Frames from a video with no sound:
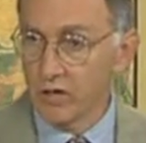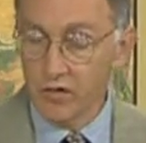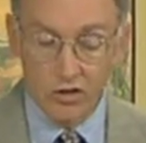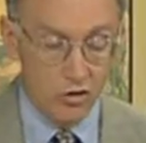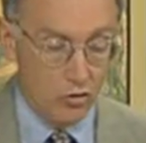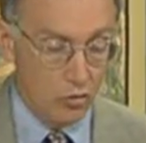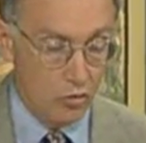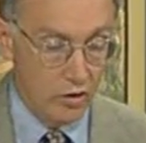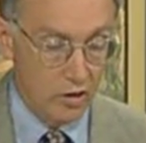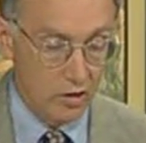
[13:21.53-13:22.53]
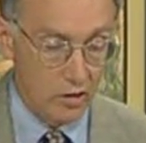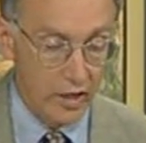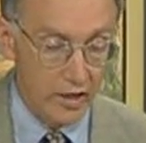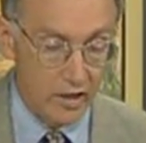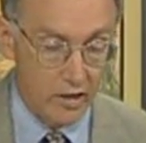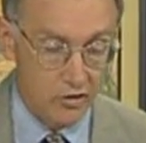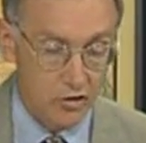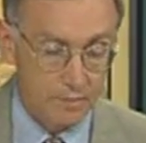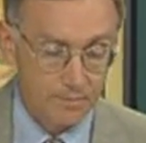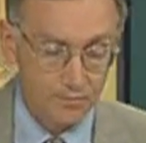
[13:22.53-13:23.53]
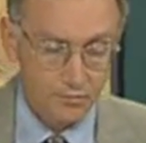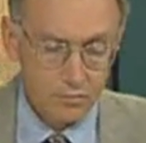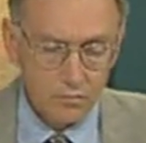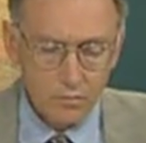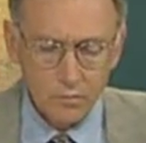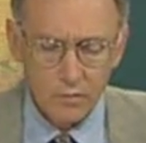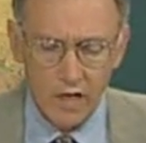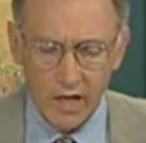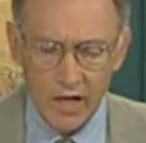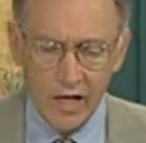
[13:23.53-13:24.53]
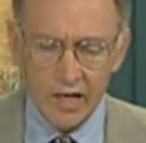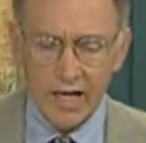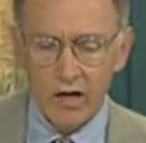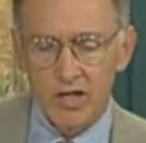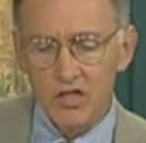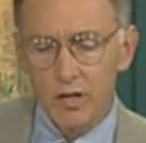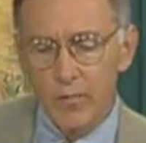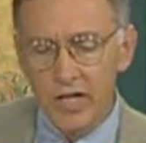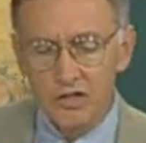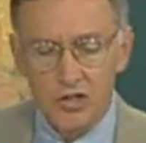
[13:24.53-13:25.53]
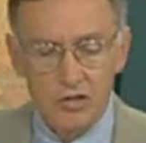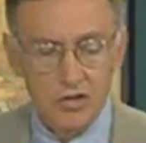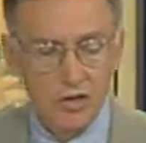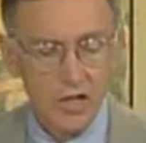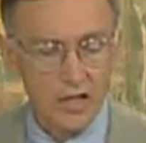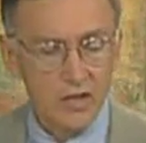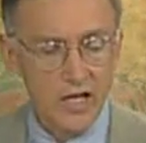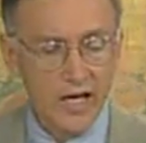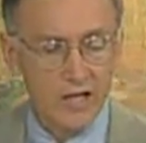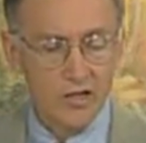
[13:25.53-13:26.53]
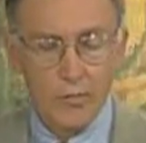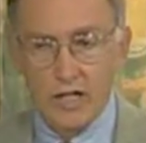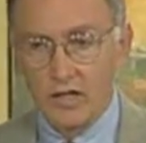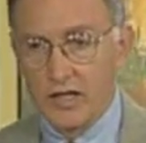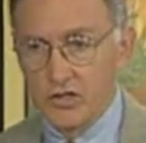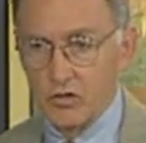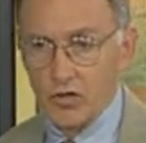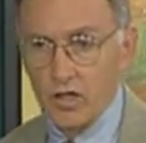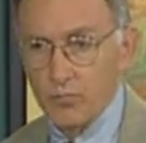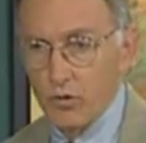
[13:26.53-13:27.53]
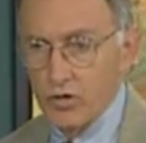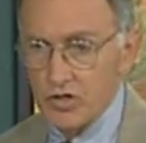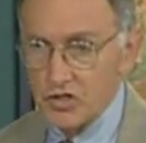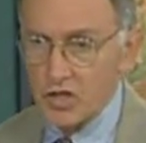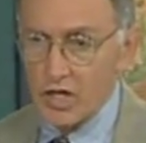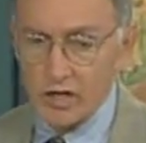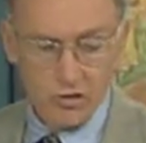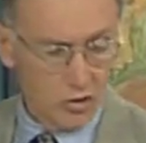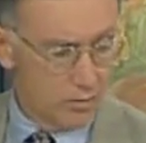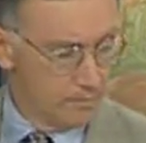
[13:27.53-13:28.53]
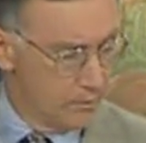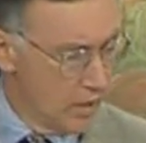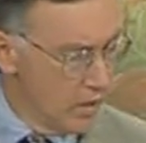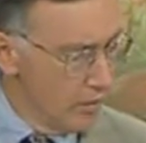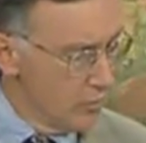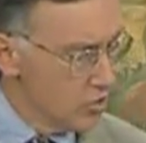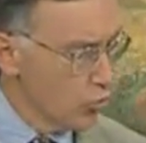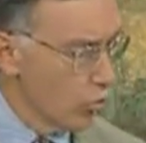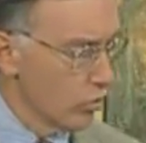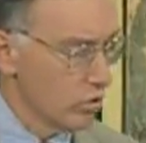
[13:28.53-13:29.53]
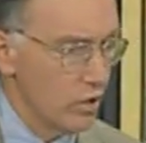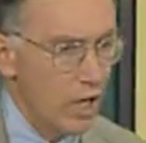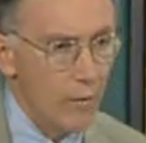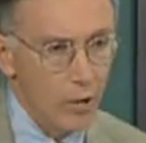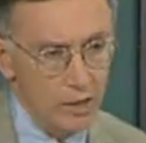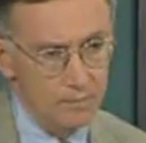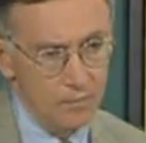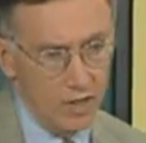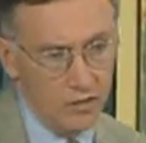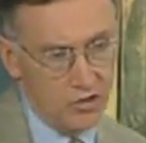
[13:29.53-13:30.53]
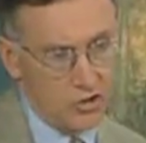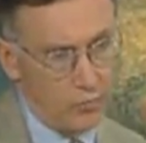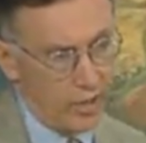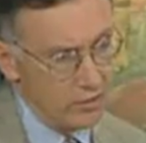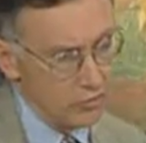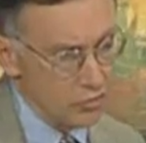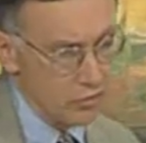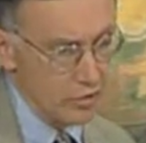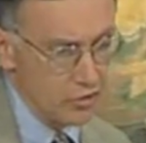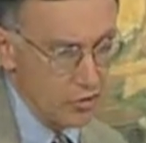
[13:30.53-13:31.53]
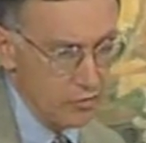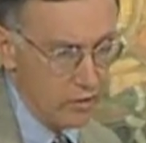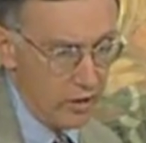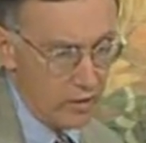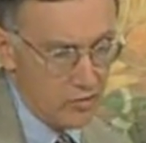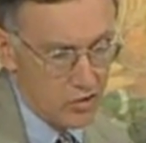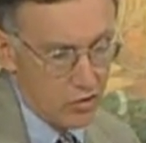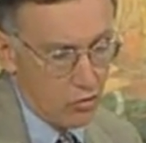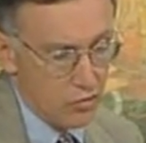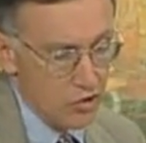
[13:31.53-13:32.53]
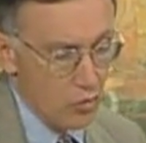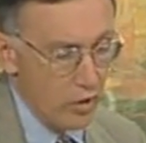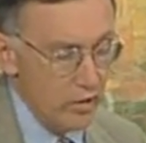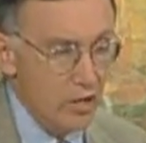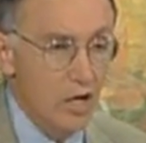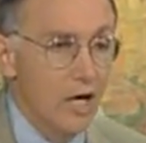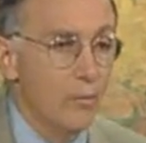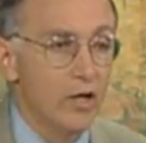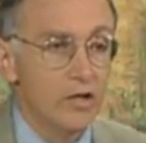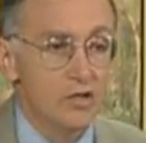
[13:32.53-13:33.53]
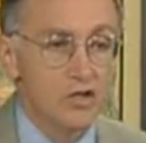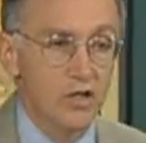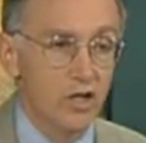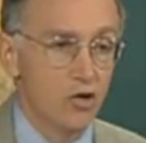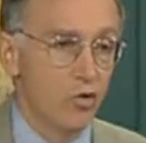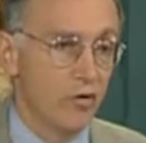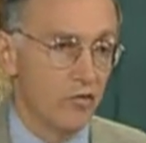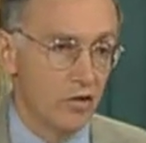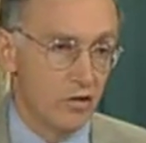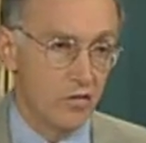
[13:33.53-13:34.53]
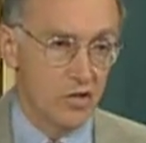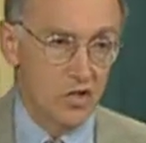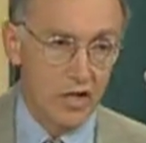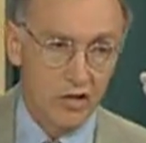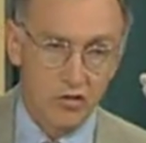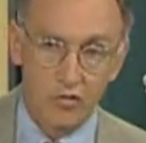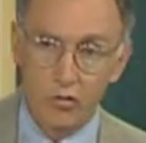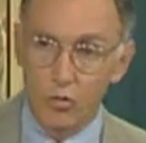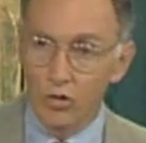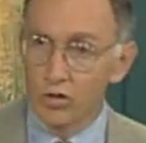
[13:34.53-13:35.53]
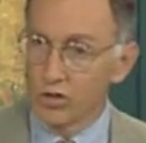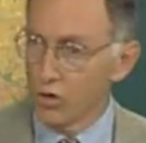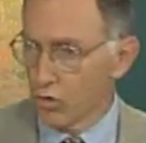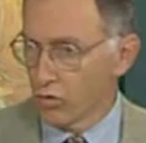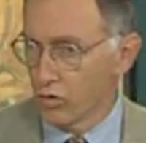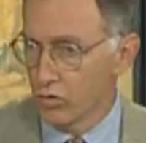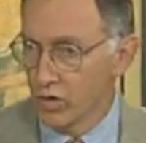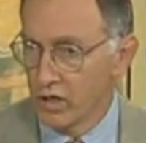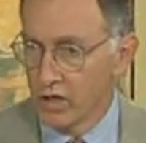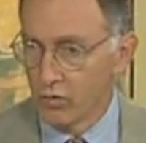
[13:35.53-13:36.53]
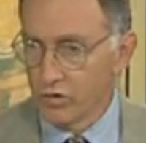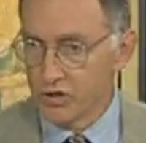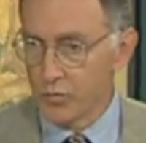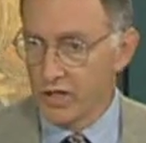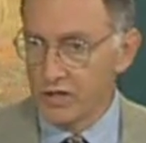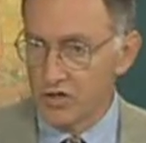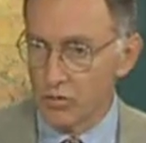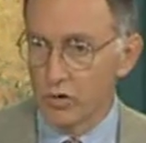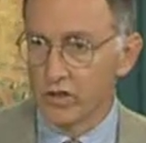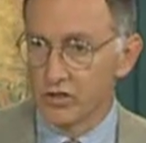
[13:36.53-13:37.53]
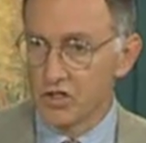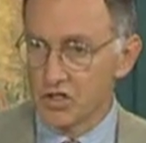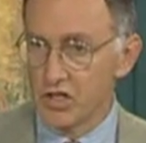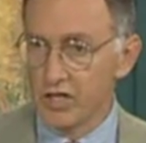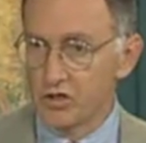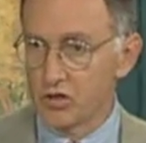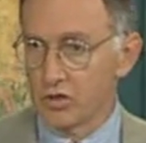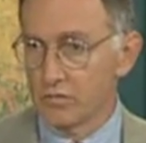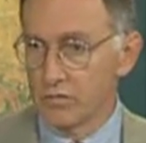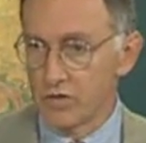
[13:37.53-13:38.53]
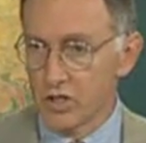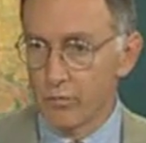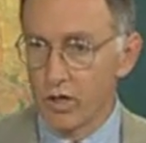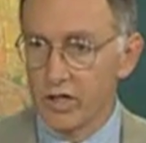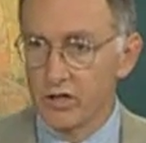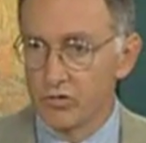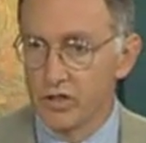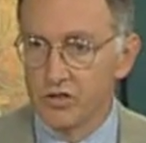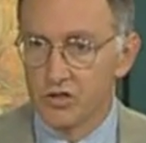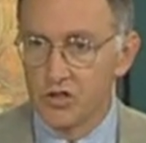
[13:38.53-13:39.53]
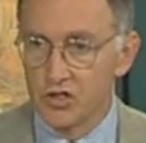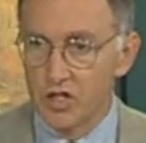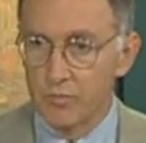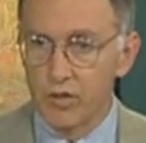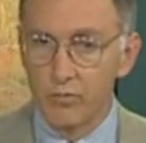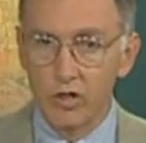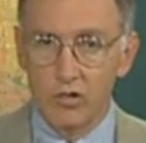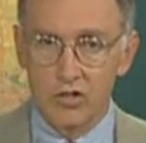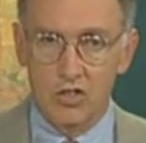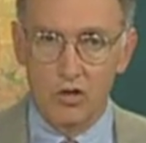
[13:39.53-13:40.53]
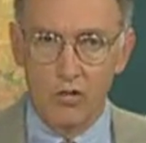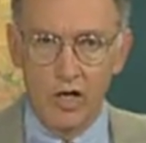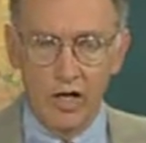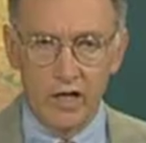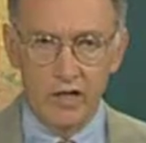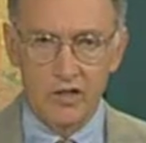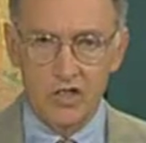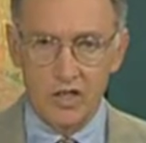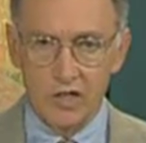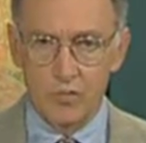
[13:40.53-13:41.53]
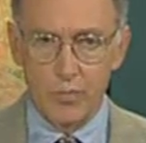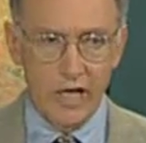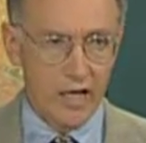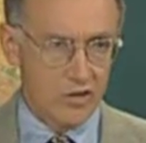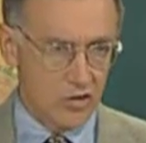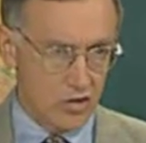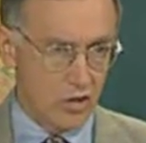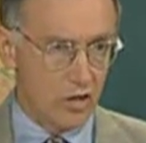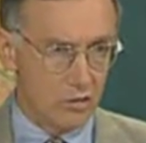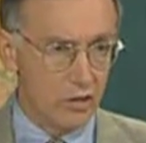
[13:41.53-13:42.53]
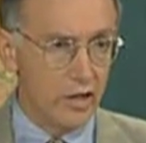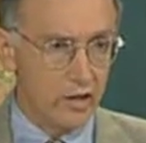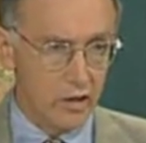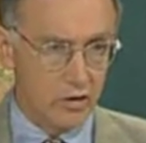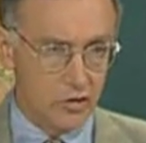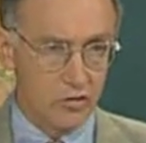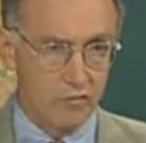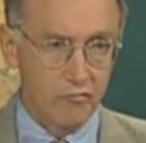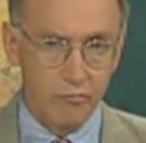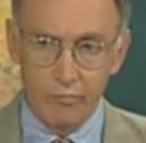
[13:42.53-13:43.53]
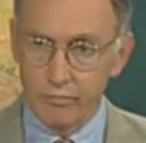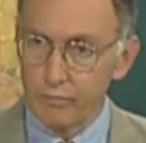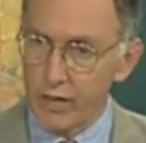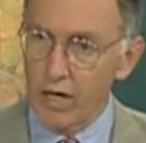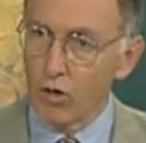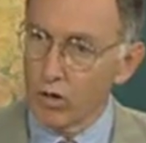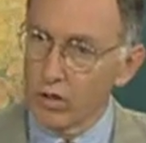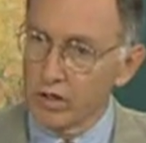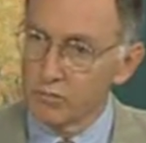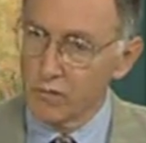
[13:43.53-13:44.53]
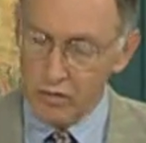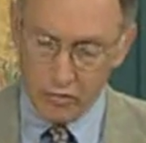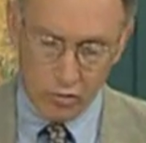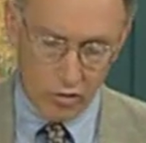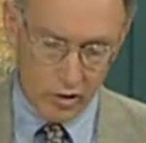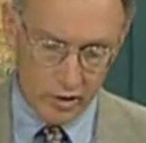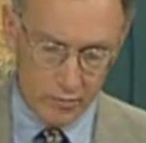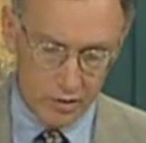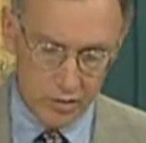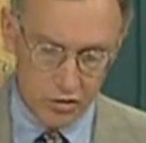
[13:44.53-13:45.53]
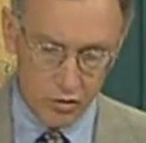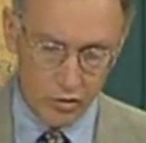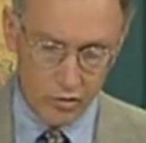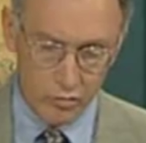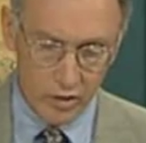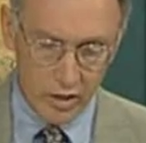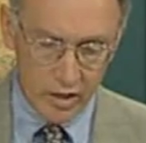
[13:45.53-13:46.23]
of a new lineage. Now, as I mentioned at the end of my lecture on Buddhist Tantra, this word Lama in the Tibetan tradition is, of course, quite common. It's the equivalent of the Sanskrit word guru, which means a religious teacher, somebody who teaches you something, but also, in a sense, passes on a lineage of power and authority to you.